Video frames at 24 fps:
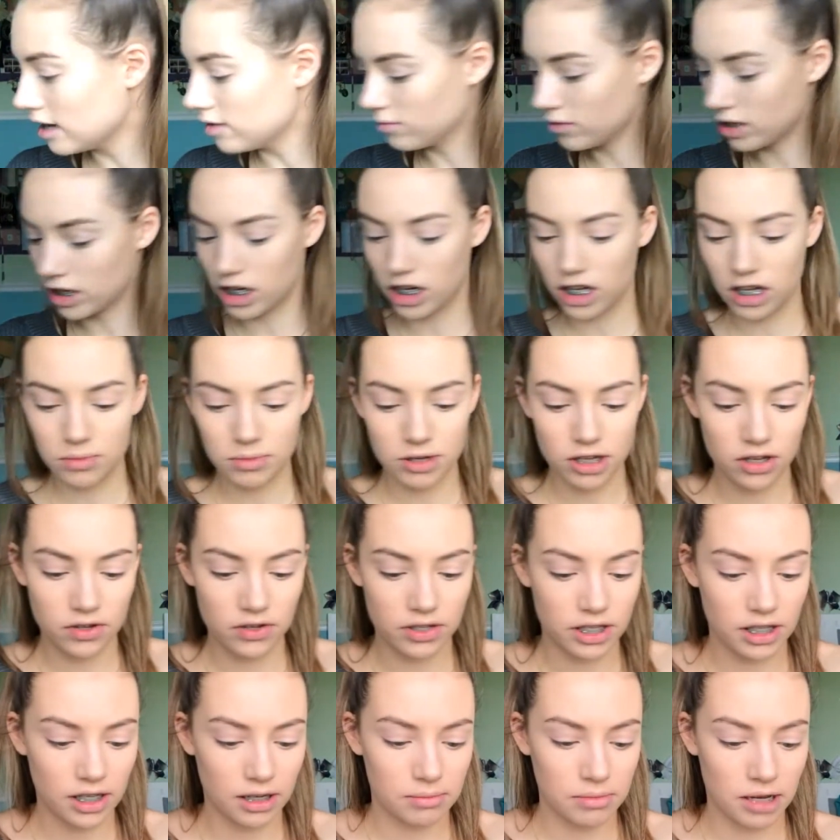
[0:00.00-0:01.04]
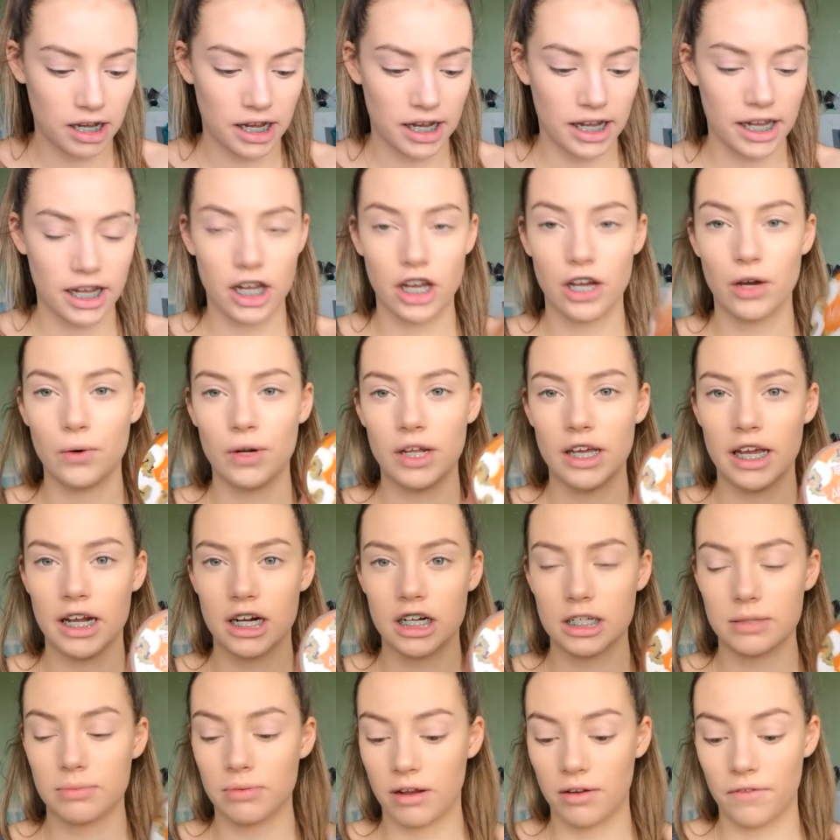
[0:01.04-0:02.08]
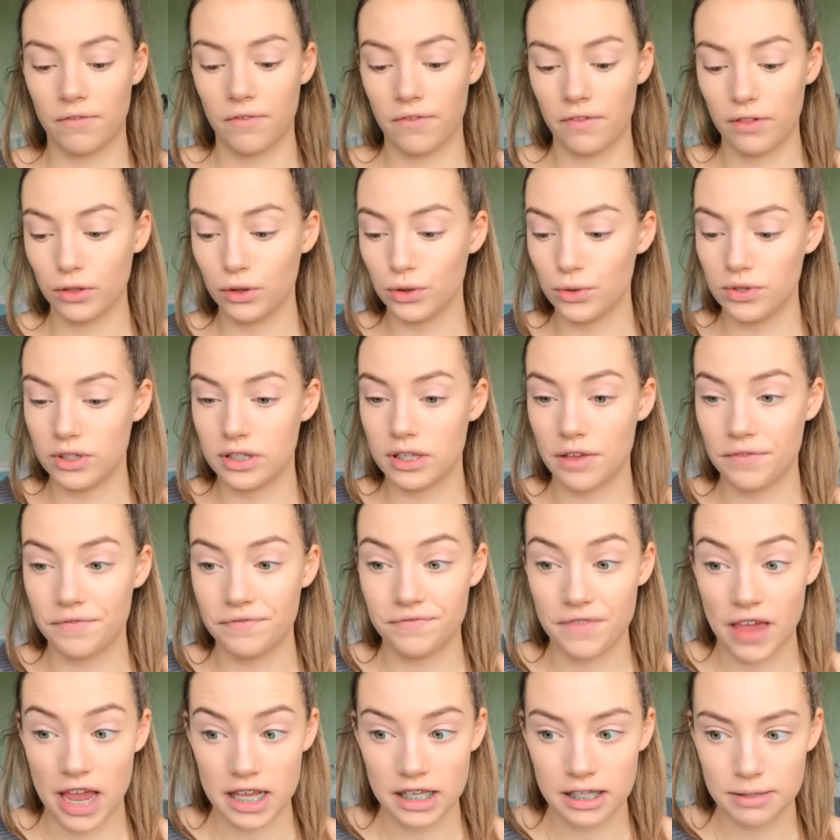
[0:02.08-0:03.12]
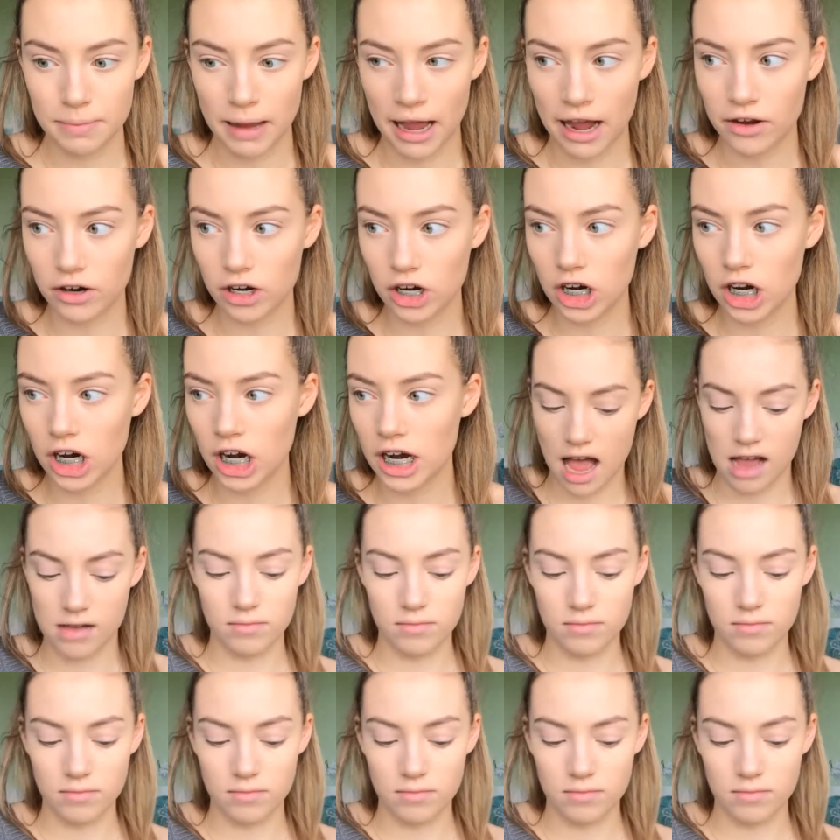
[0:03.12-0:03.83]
I'm gonna be using my Coty Airspun Loose Face Powder.